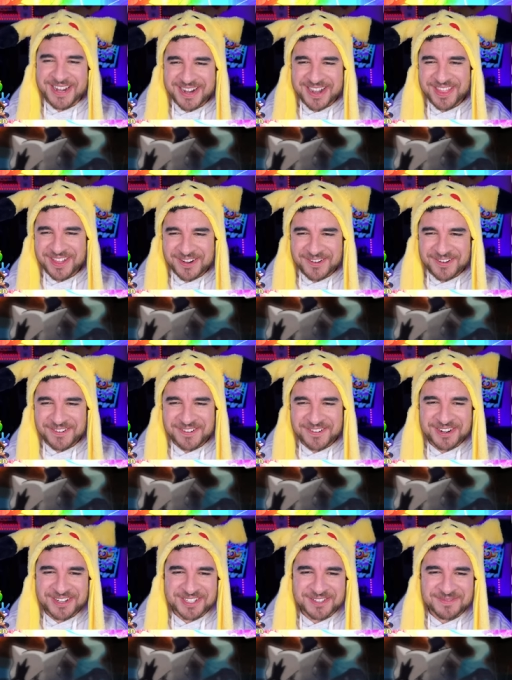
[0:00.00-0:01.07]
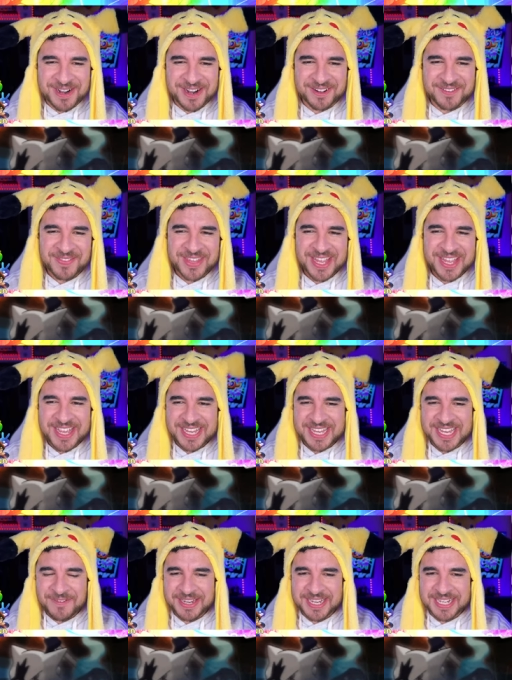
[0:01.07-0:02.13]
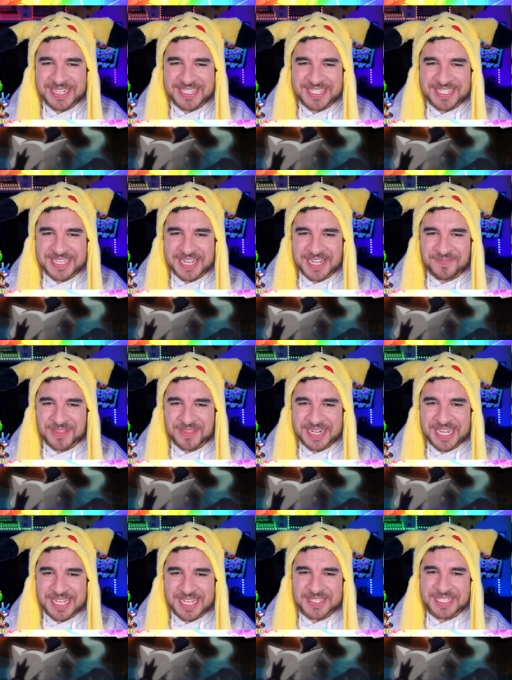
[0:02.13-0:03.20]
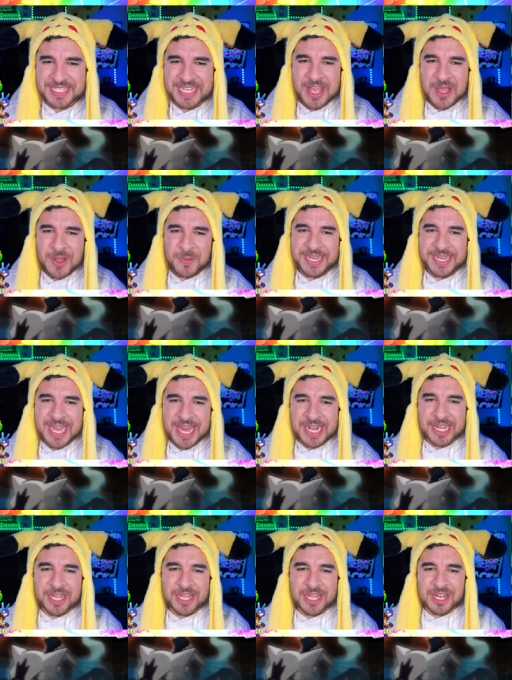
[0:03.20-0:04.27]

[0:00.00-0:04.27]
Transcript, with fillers: Another reverse Meryl. Can we get something else? We got a